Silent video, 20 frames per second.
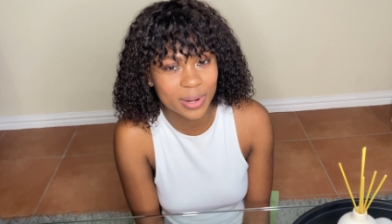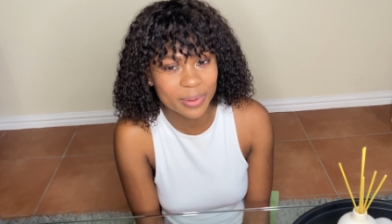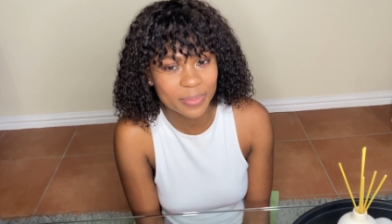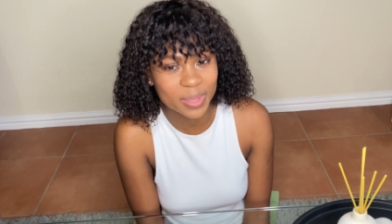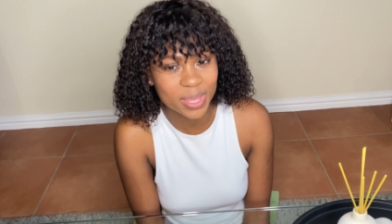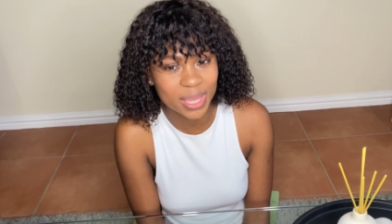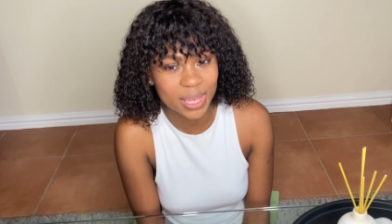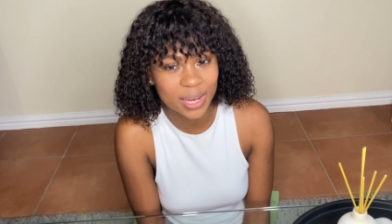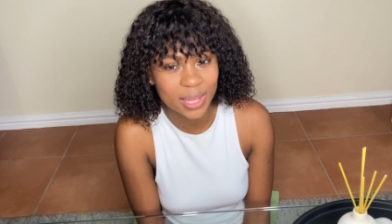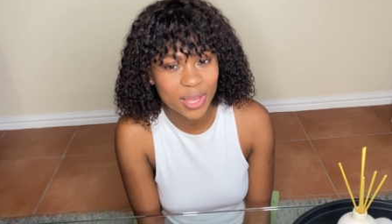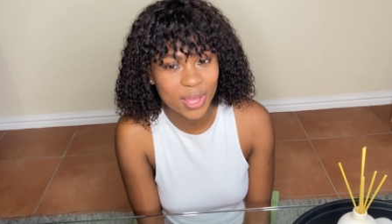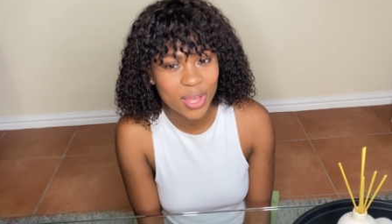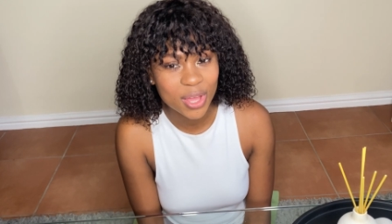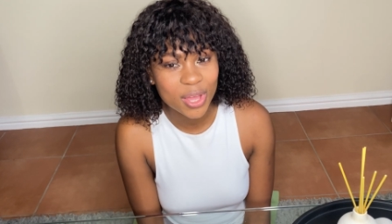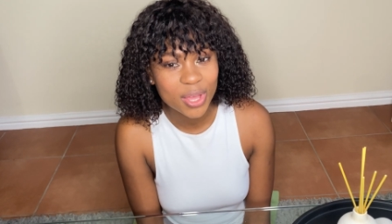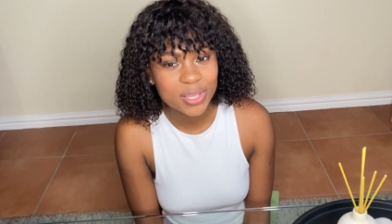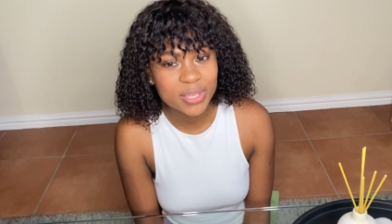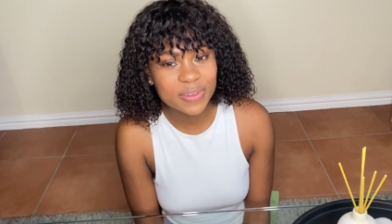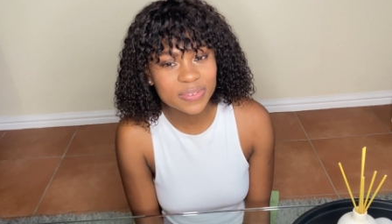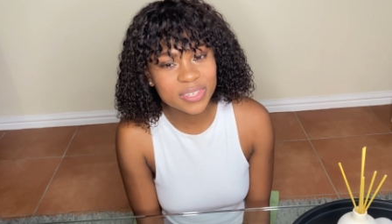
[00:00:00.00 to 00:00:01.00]
I mean?
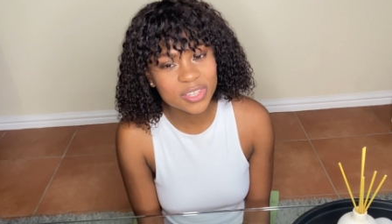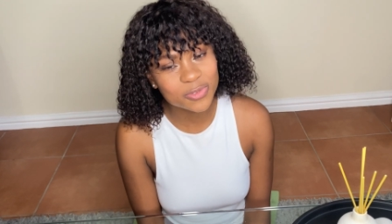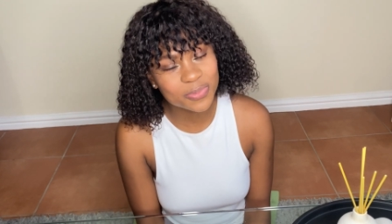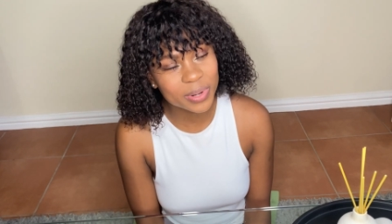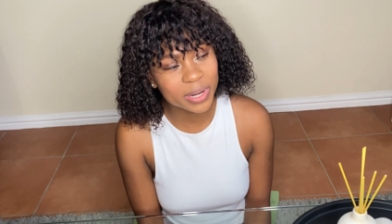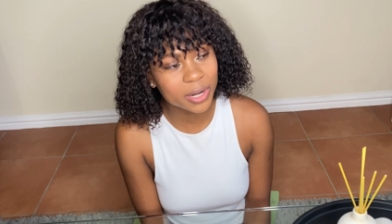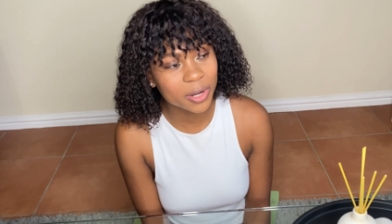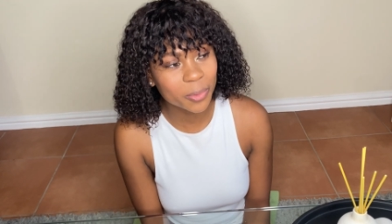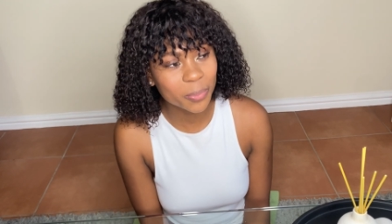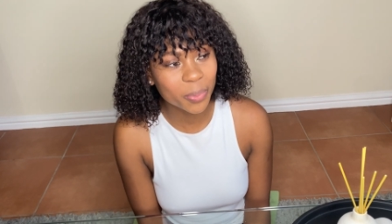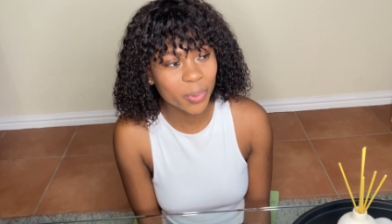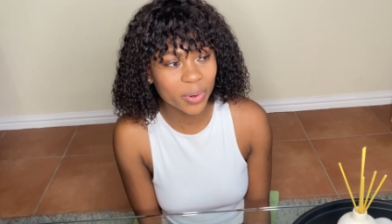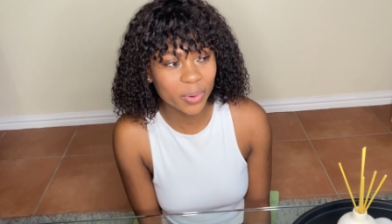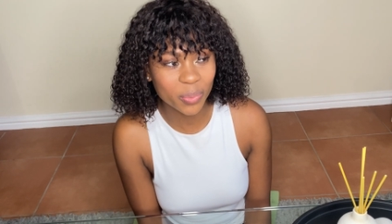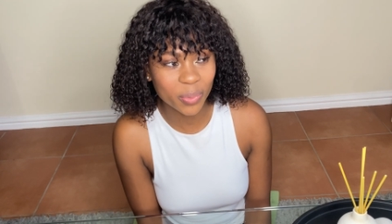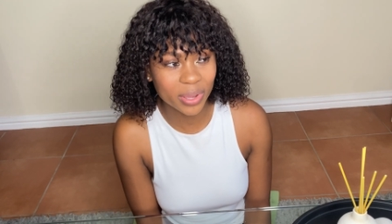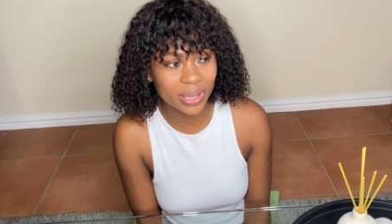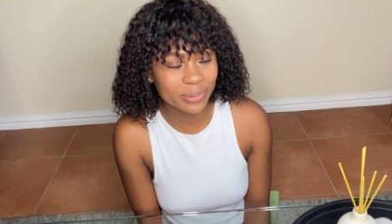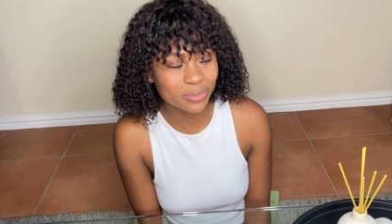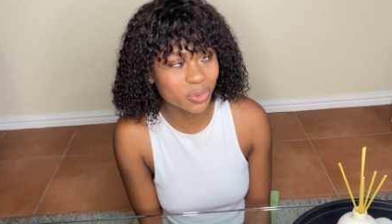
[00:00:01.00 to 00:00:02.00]
So I've just been at a point
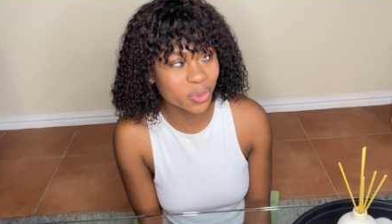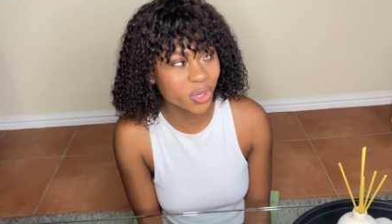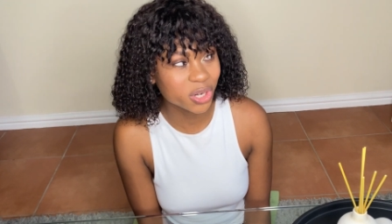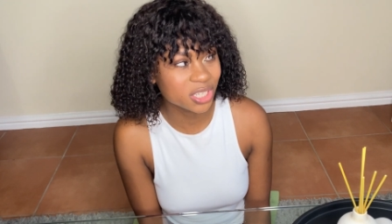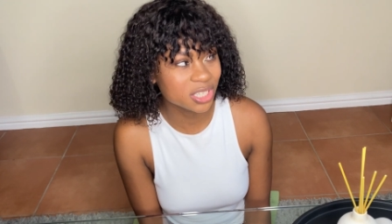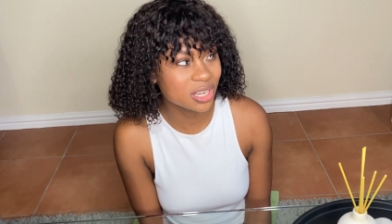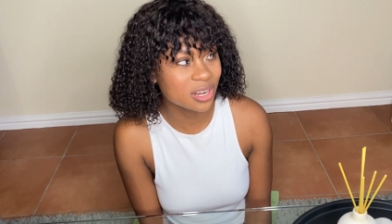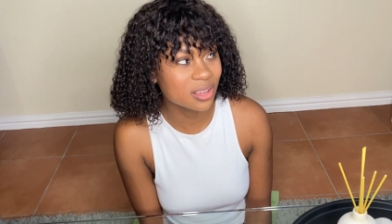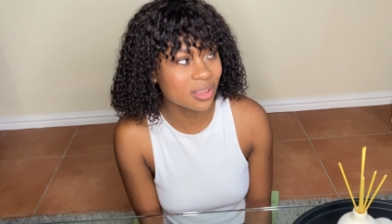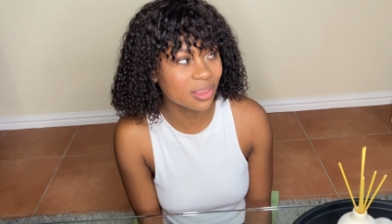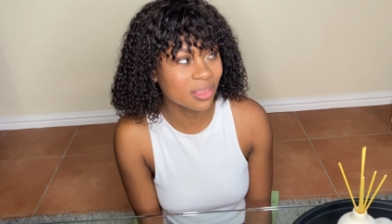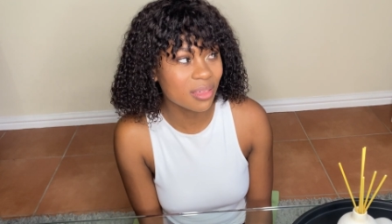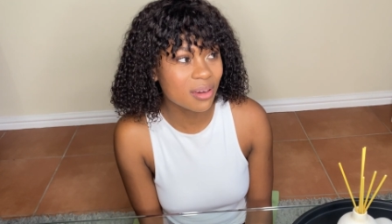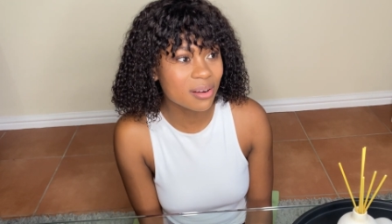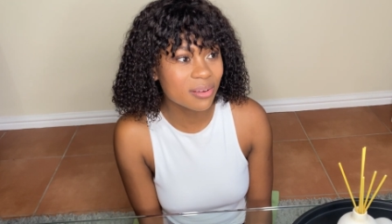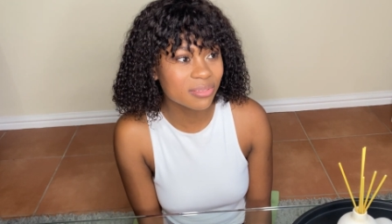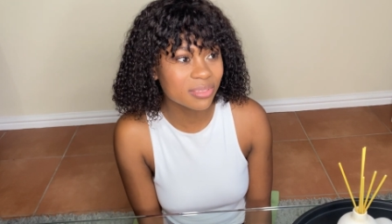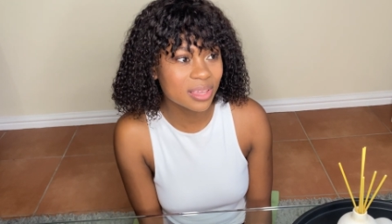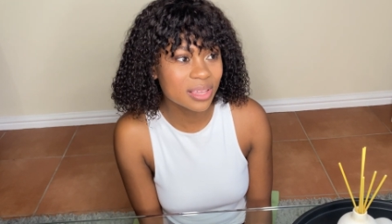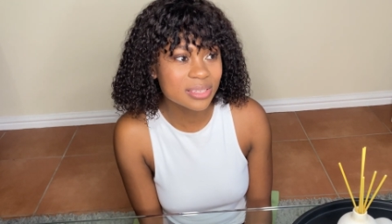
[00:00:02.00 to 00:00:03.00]
where I'm questioning a lot
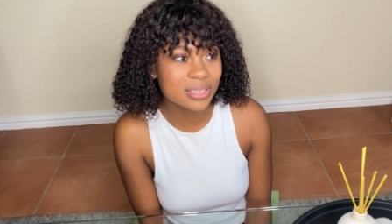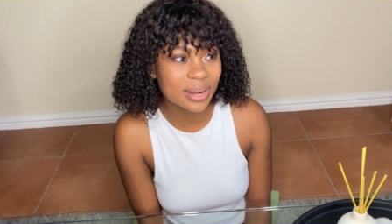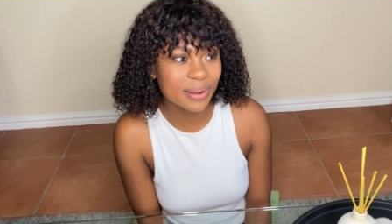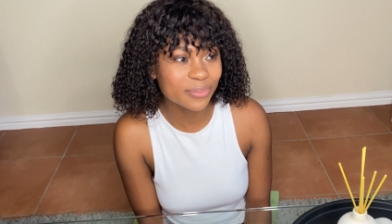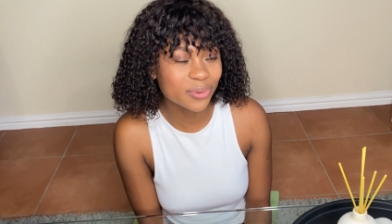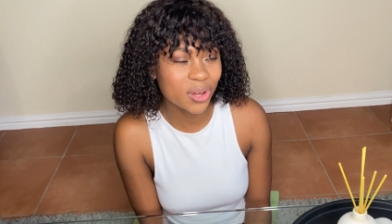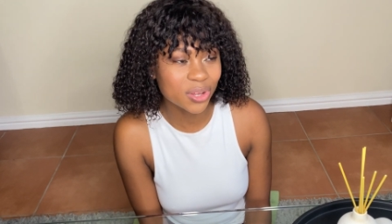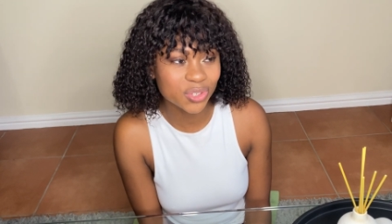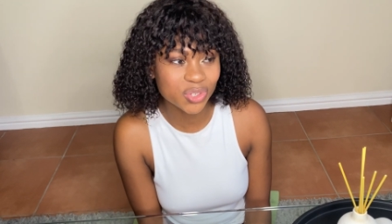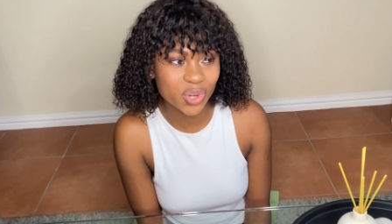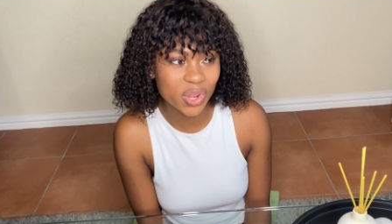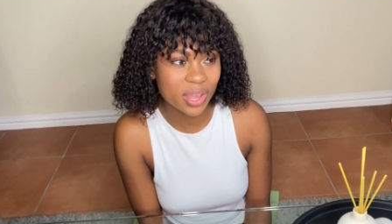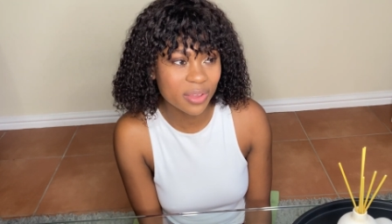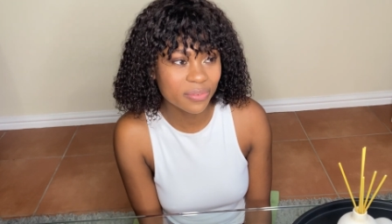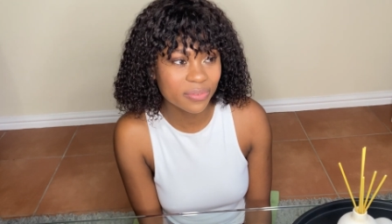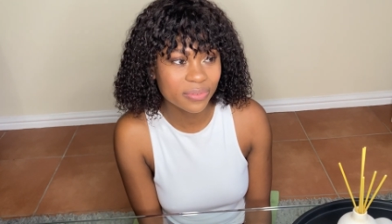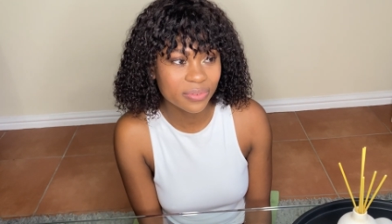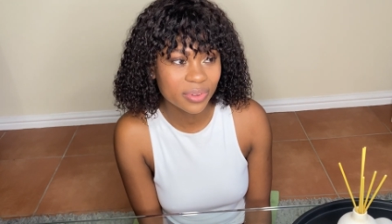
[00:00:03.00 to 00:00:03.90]
of things and I'm not sure if,